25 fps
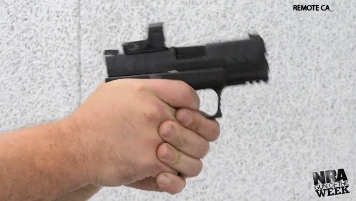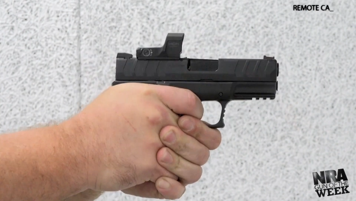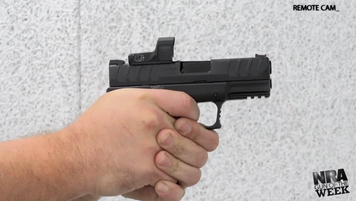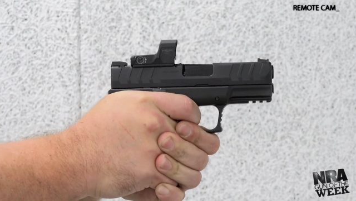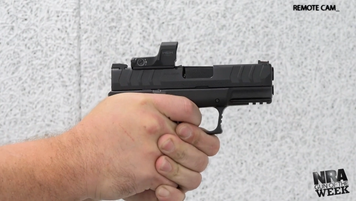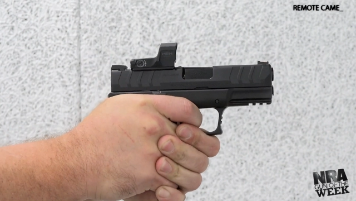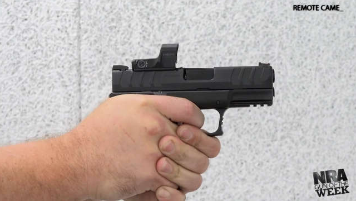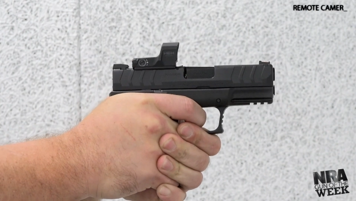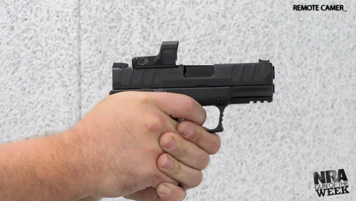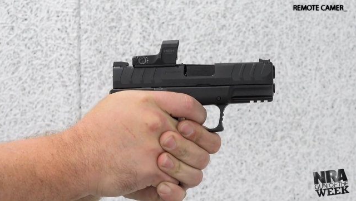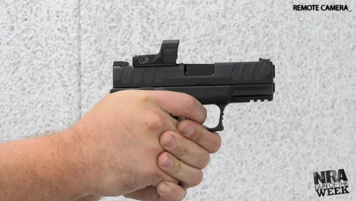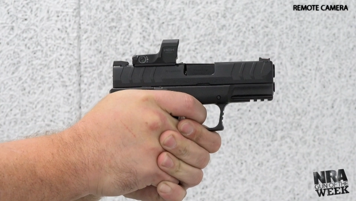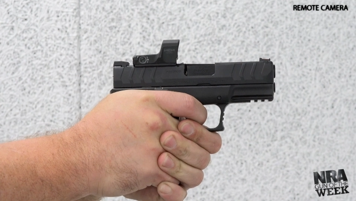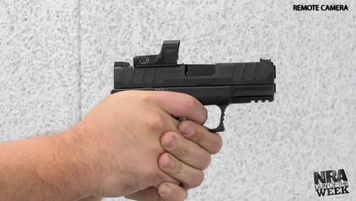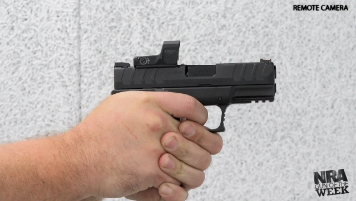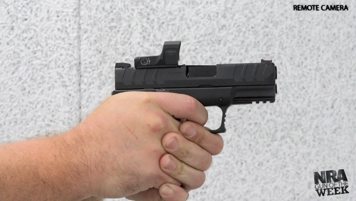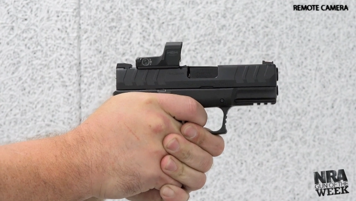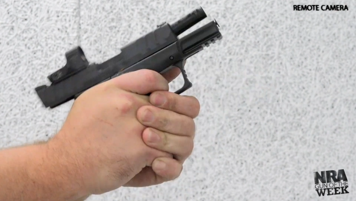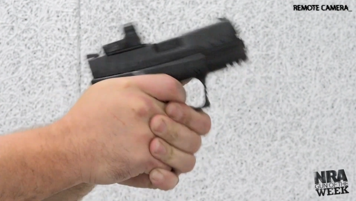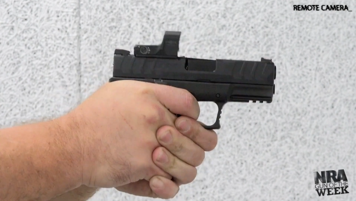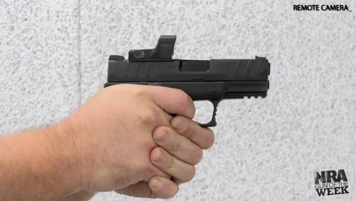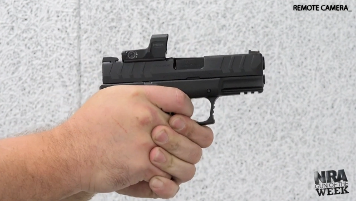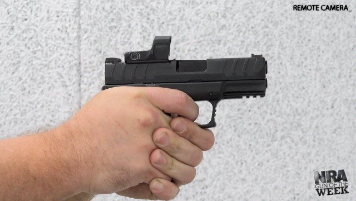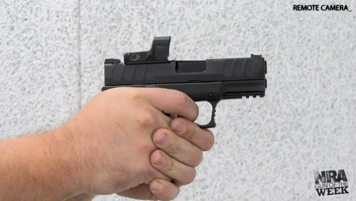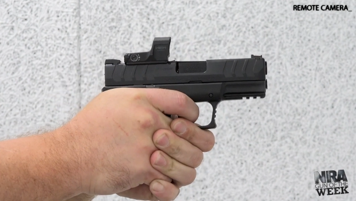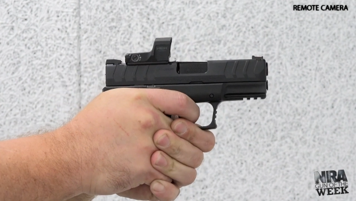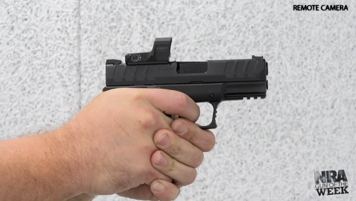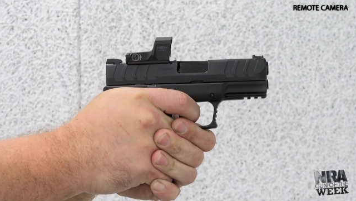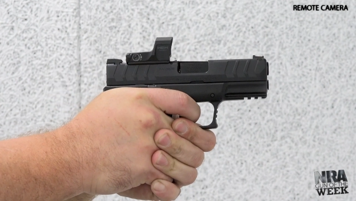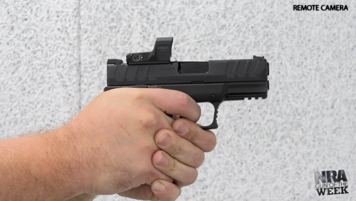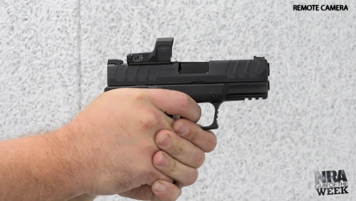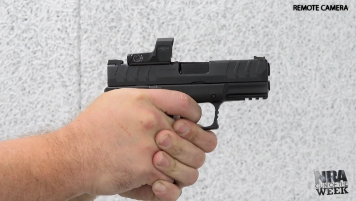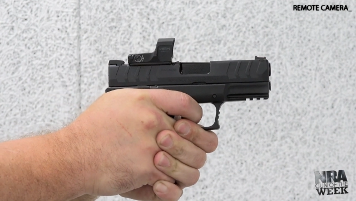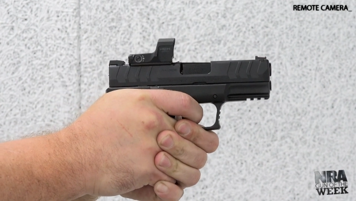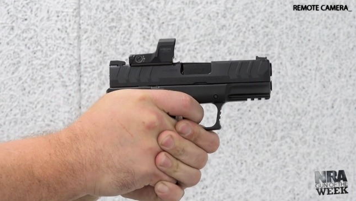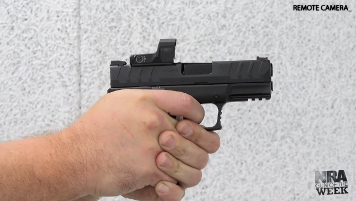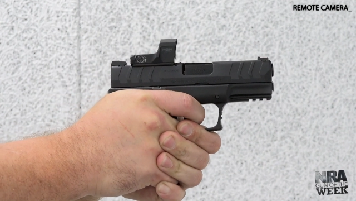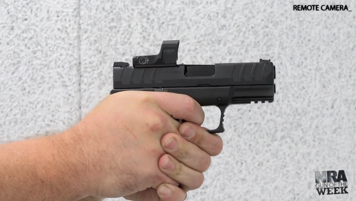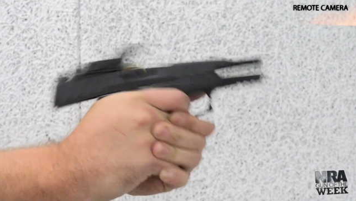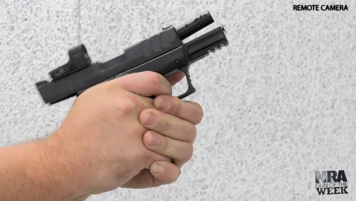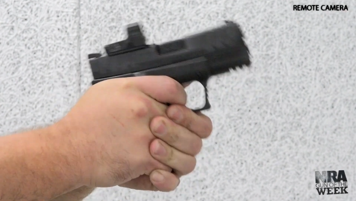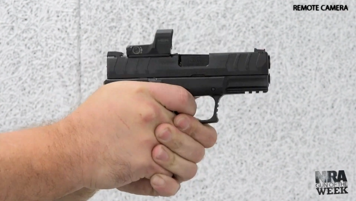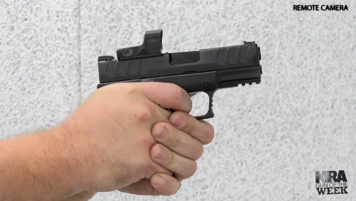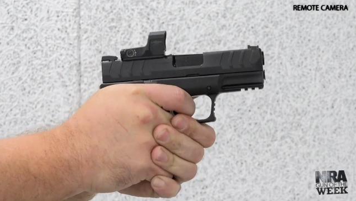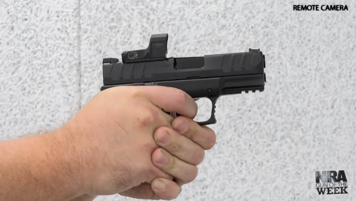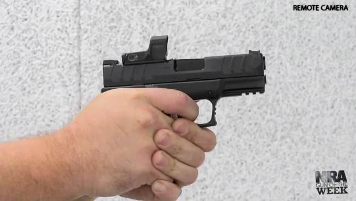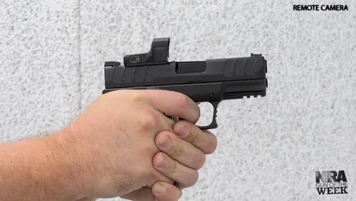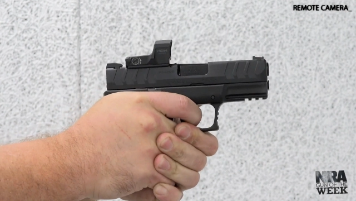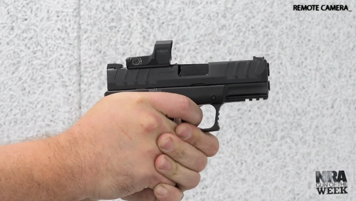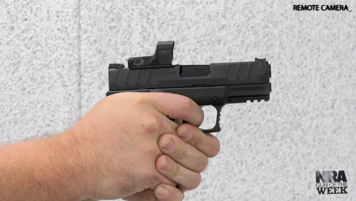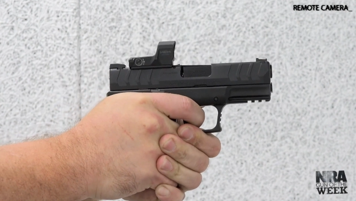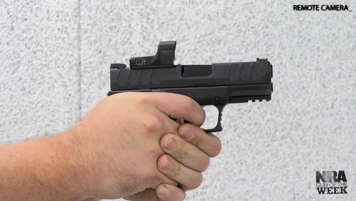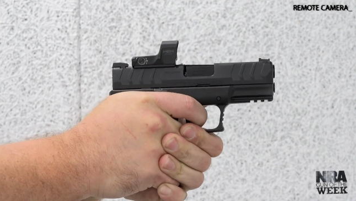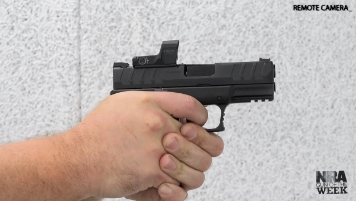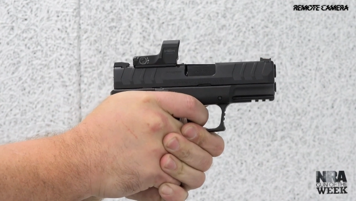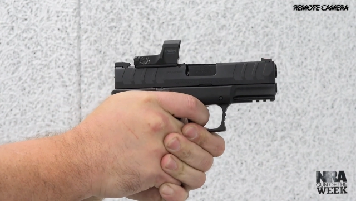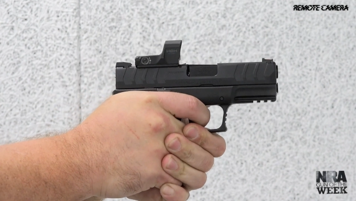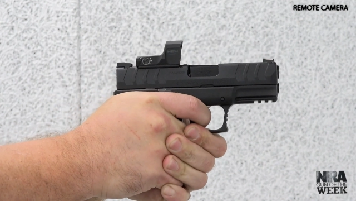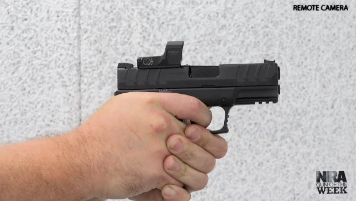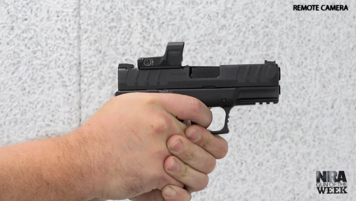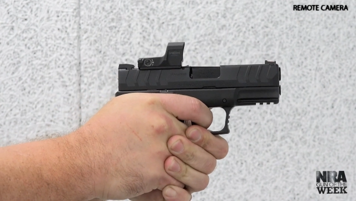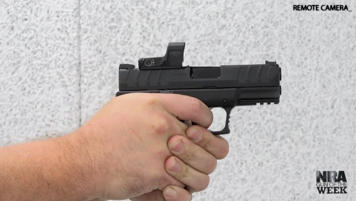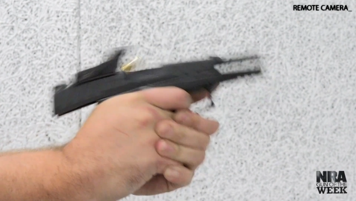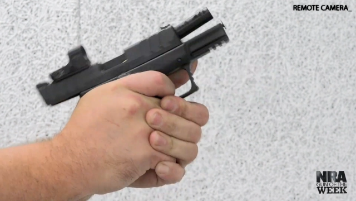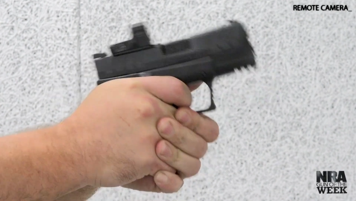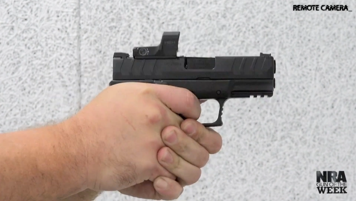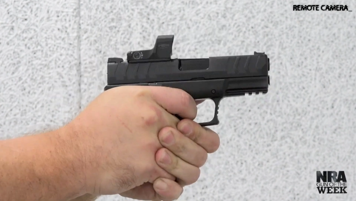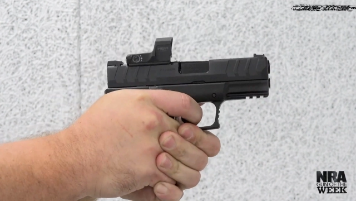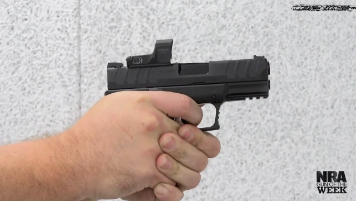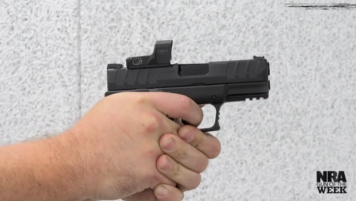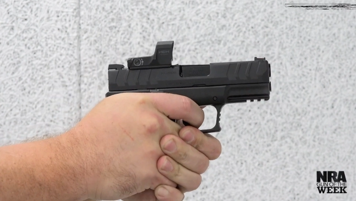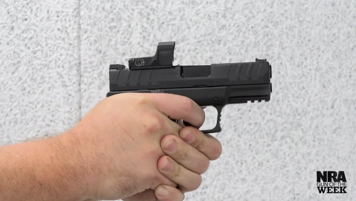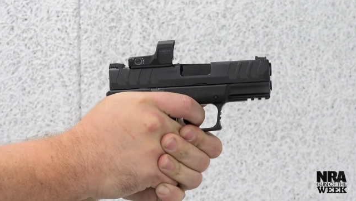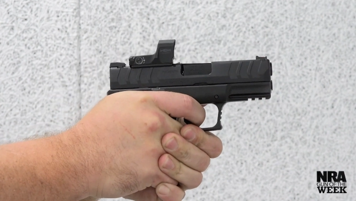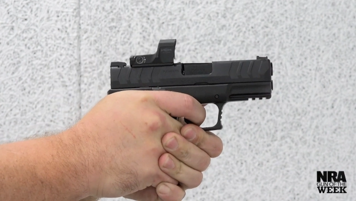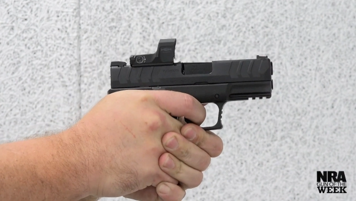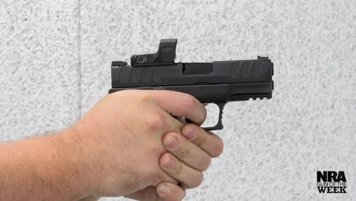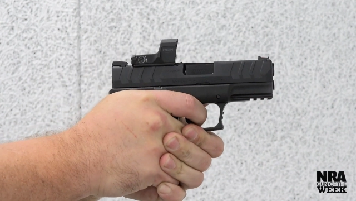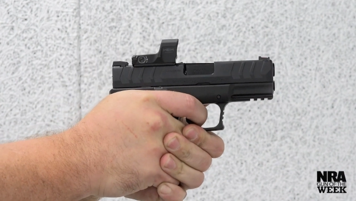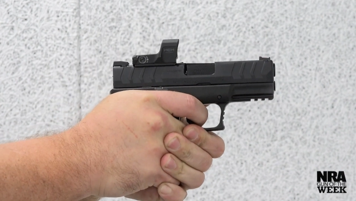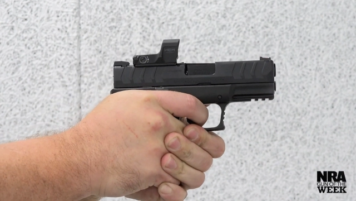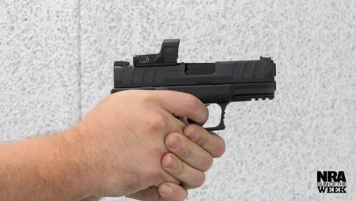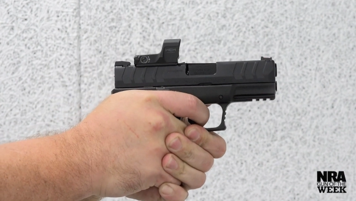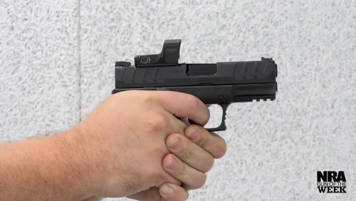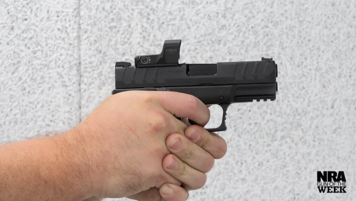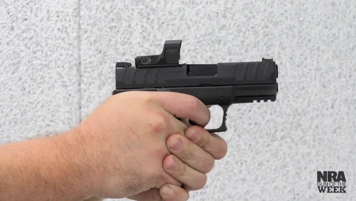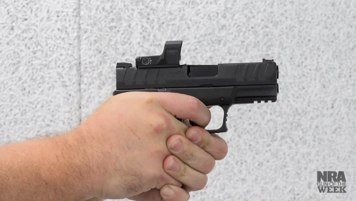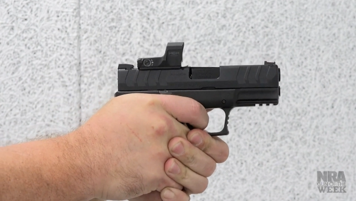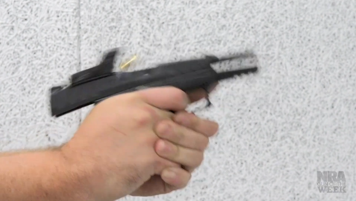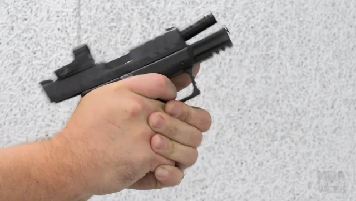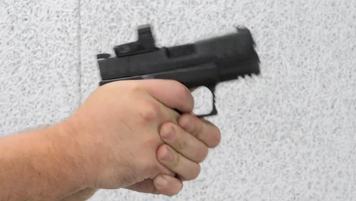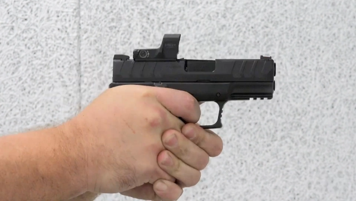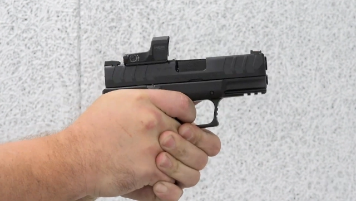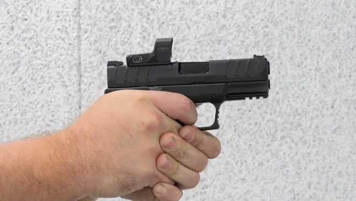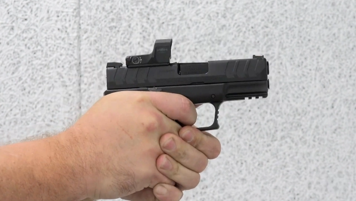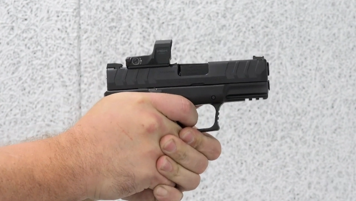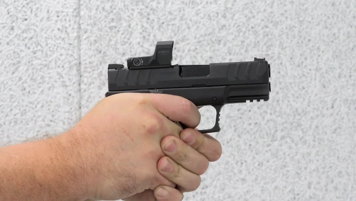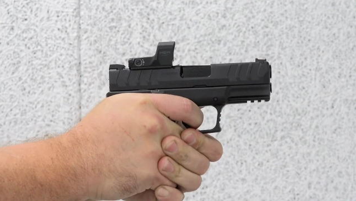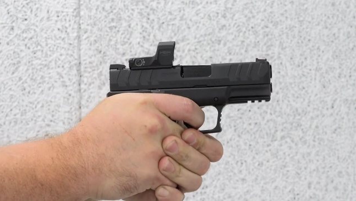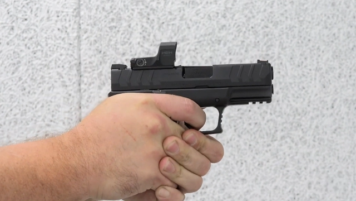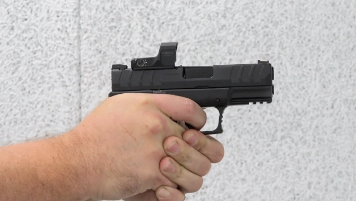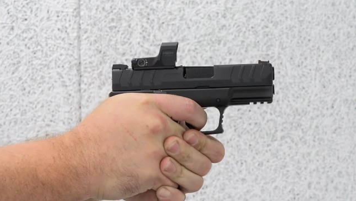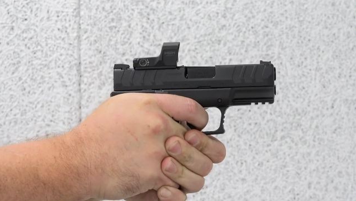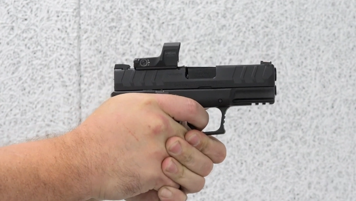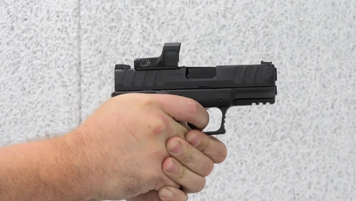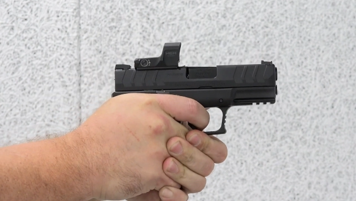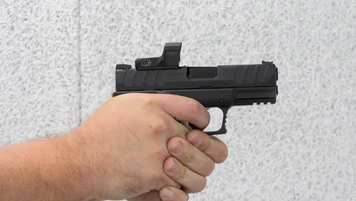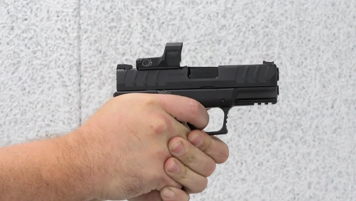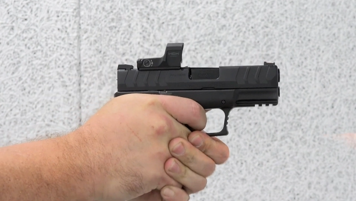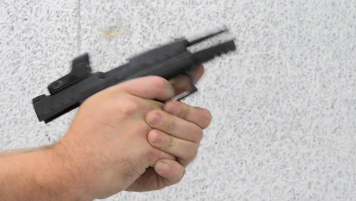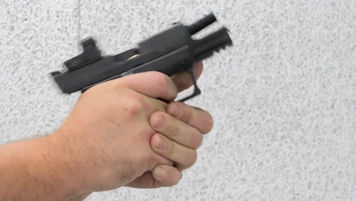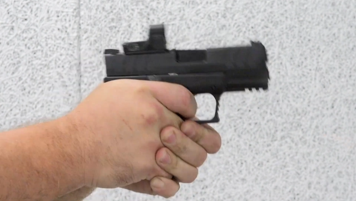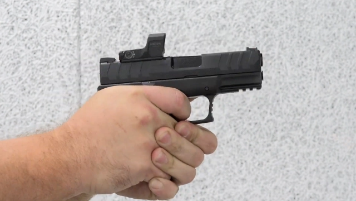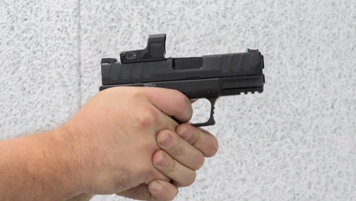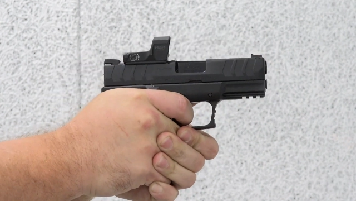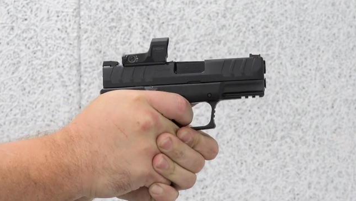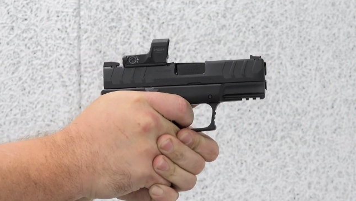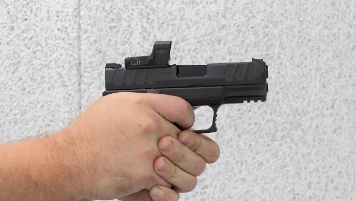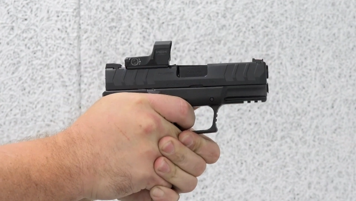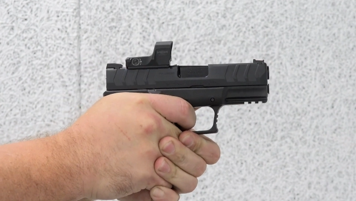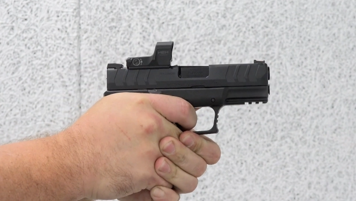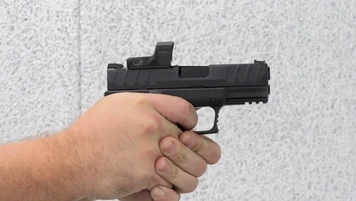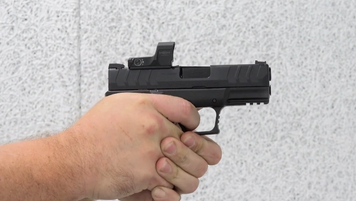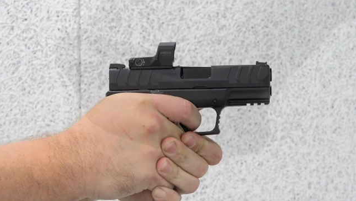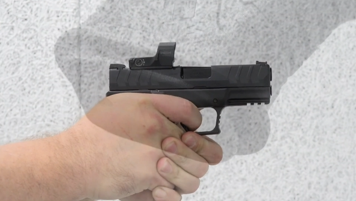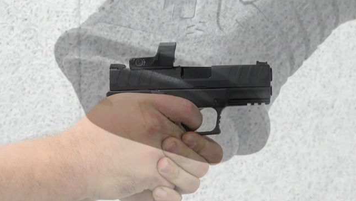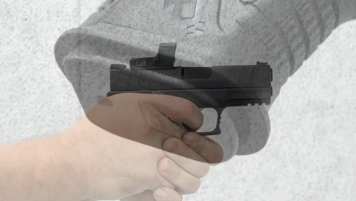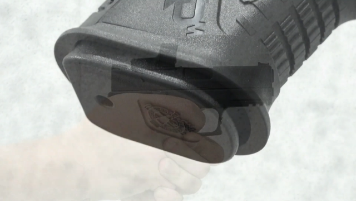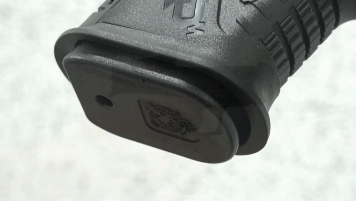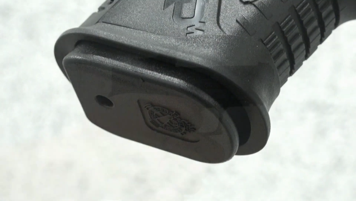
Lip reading: (no speaker visible)